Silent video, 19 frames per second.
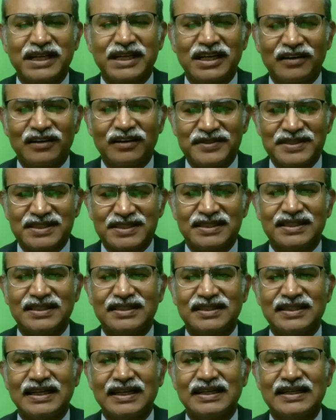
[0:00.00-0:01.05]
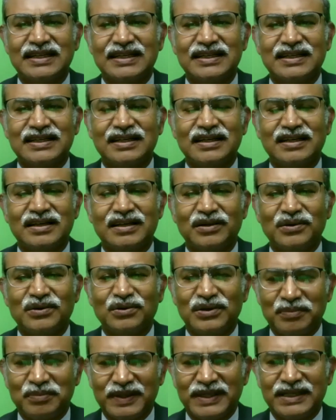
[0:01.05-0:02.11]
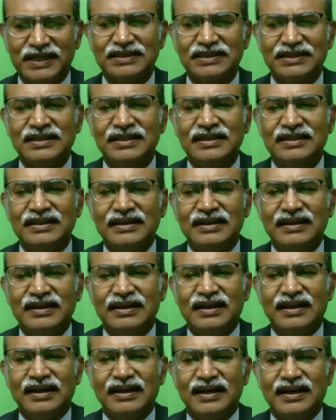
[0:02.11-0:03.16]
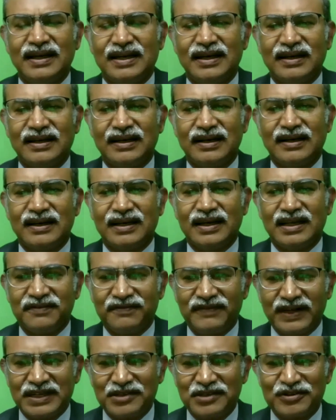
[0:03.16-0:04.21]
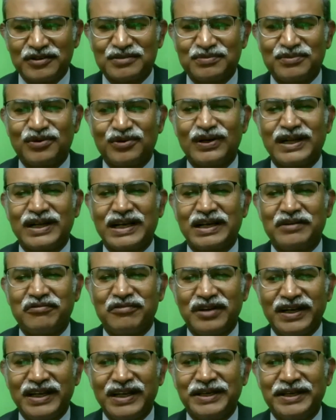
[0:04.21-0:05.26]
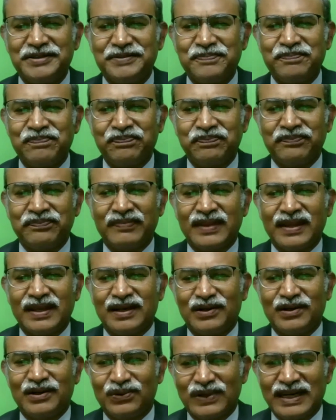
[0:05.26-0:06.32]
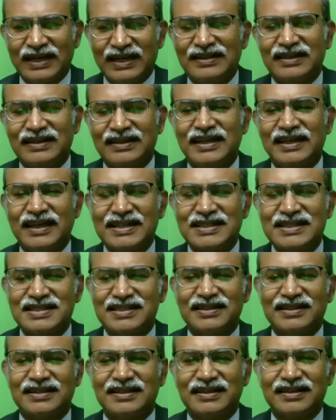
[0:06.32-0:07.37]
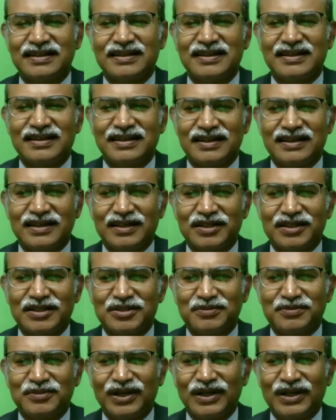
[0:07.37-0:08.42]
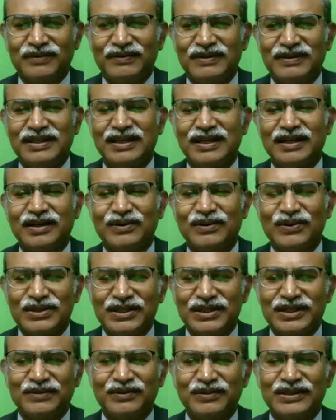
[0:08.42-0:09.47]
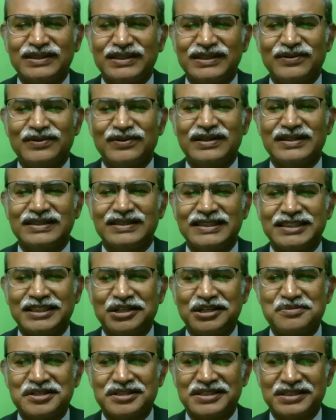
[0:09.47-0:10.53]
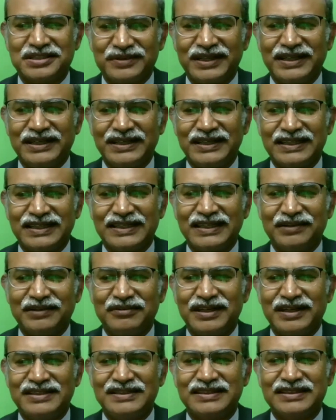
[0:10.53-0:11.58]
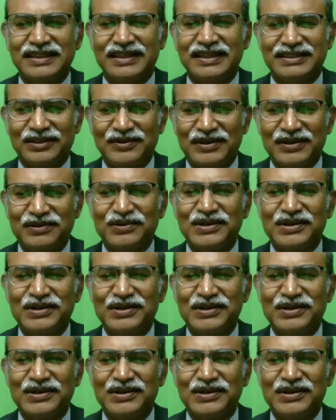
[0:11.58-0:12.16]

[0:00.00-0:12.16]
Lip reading: officer at a rural place. In fact, it was more like a village. To get the nearest small, even the grocery was around 6 kilometers away, and the village surrounding only